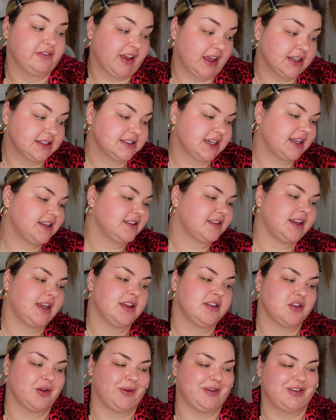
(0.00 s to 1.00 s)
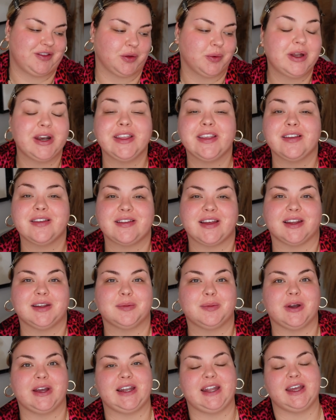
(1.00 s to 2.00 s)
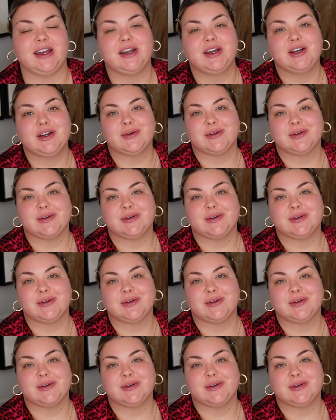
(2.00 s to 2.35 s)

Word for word: Valentine's Day so we still wanted to celebrate it.